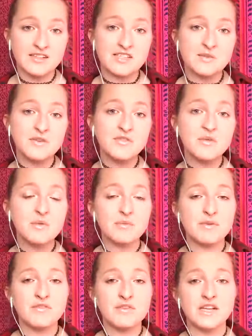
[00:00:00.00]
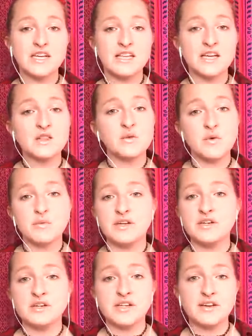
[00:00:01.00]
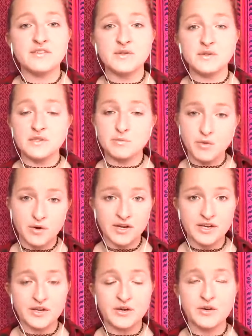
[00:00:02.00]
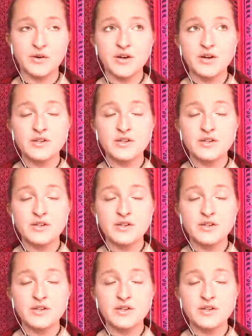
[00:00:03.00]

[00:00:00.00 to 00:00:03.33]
Some of you might be feeling like the women in your life don't support you,